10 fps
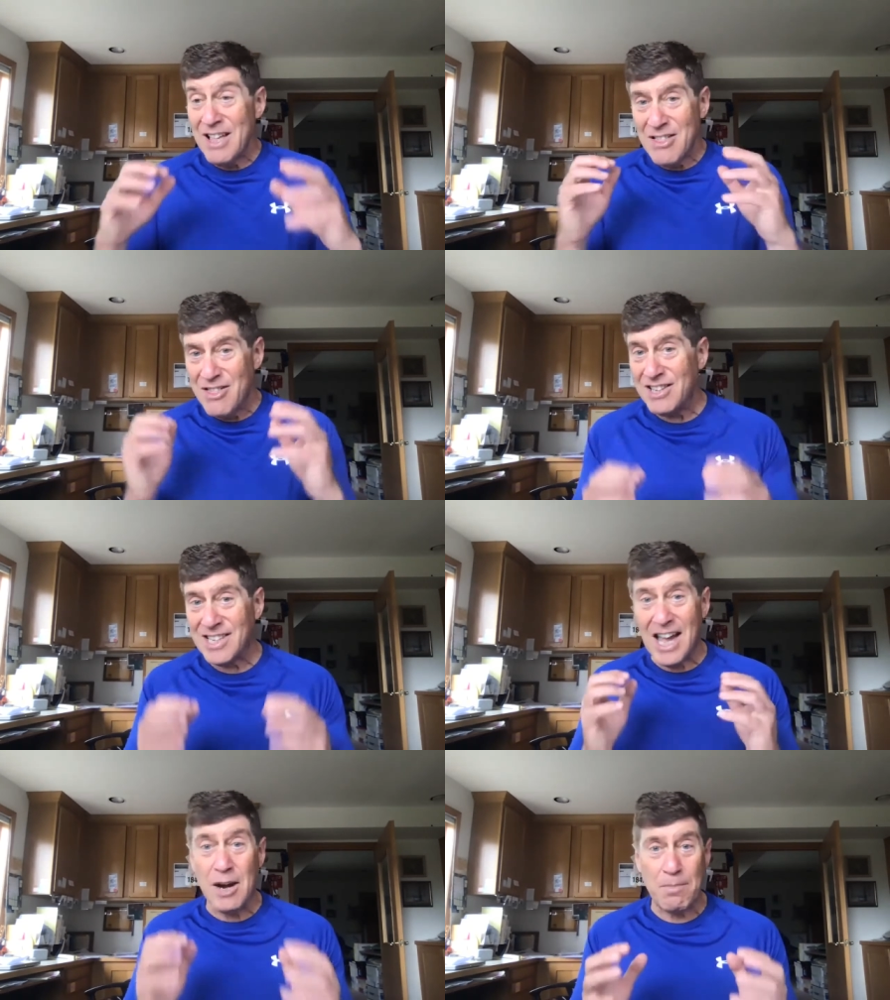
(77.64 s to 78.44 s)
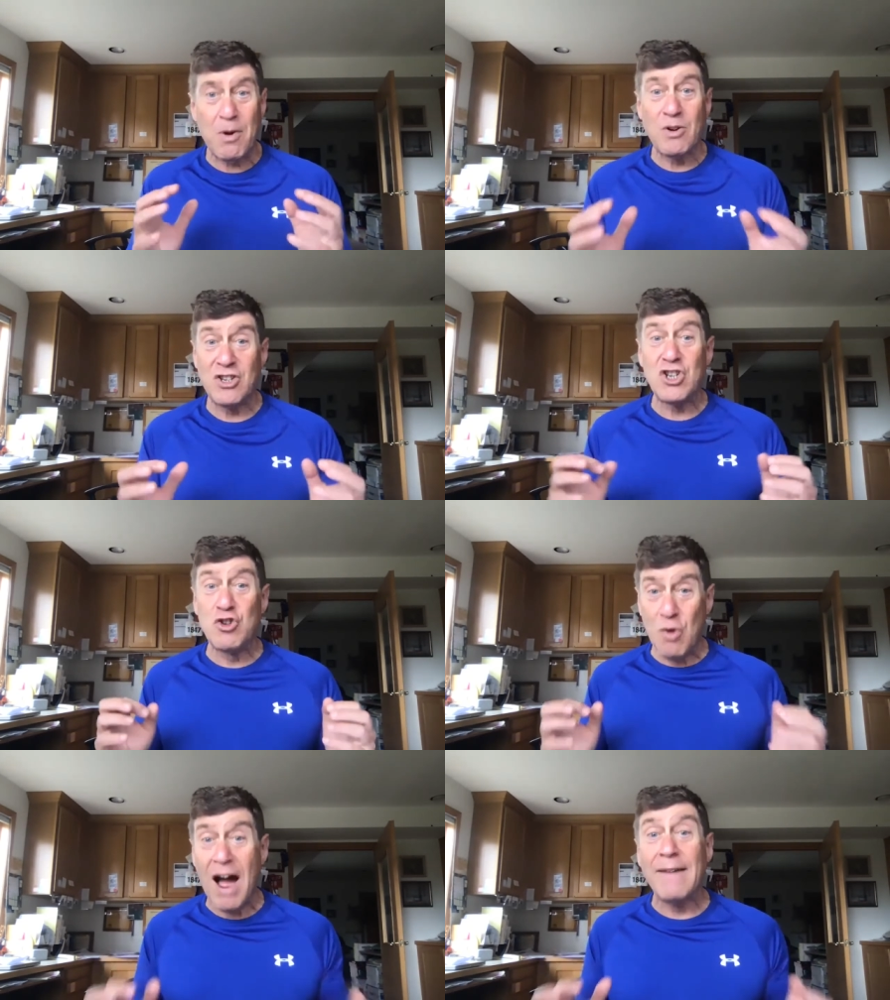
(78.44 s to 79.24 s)
This kind of person
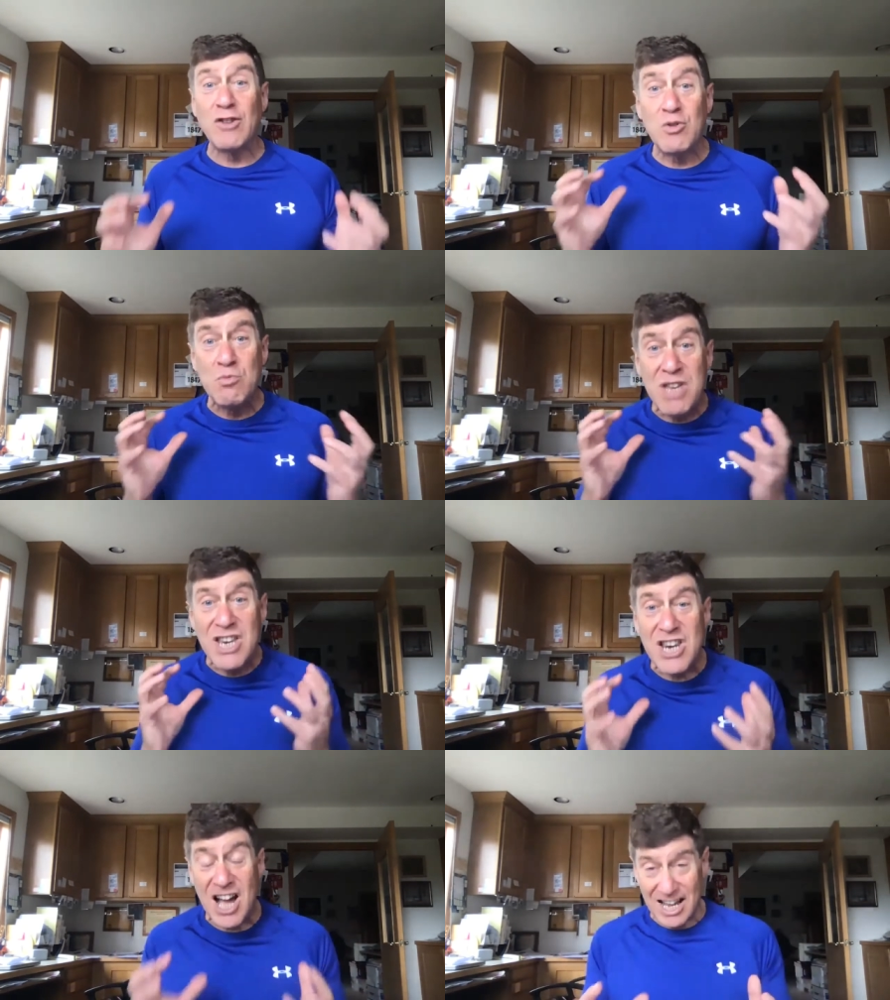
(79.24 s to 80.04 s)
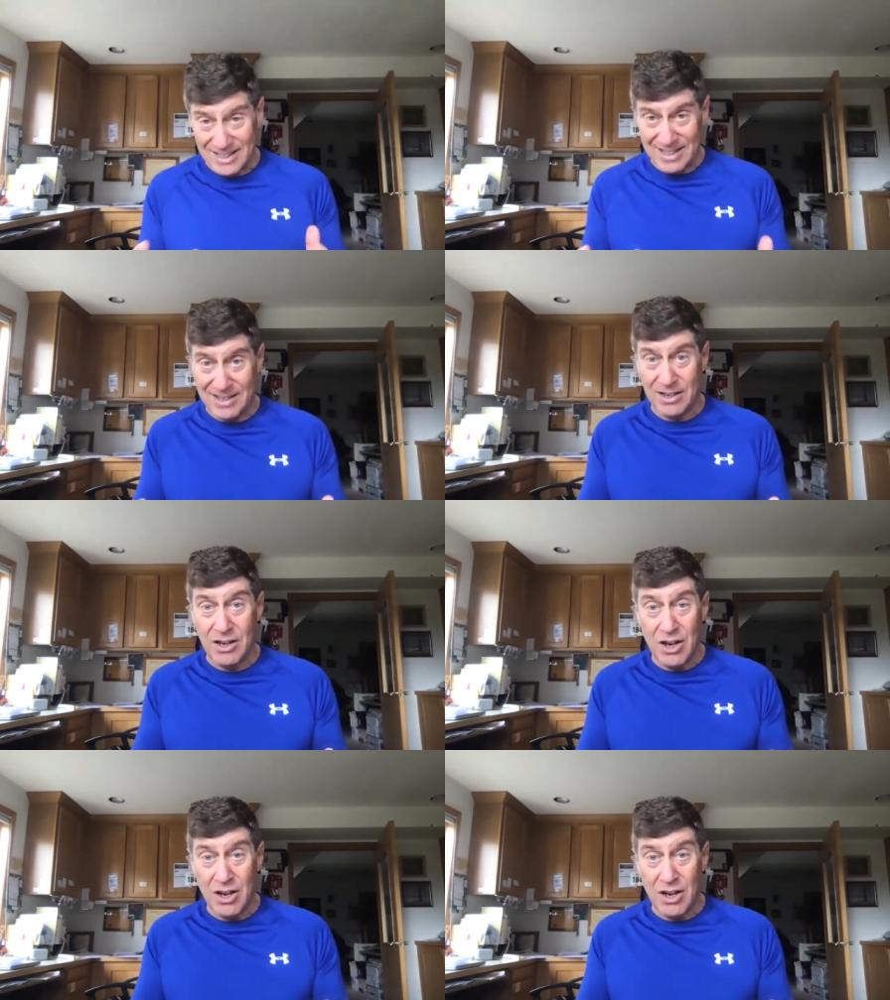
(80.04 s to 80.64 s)
drives me nuts